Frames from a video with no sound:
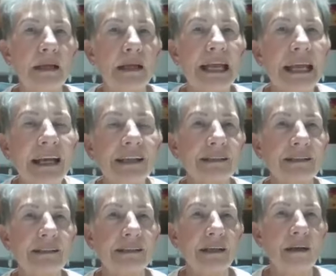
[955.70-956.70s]

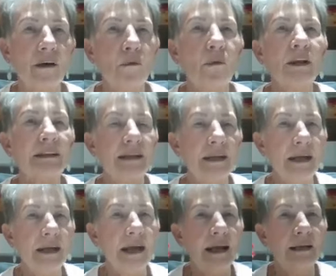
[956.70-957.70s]
is what
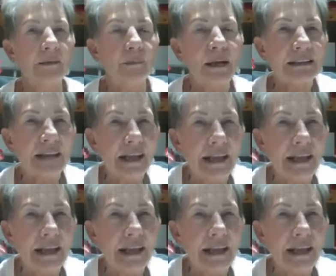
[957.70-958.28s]
brings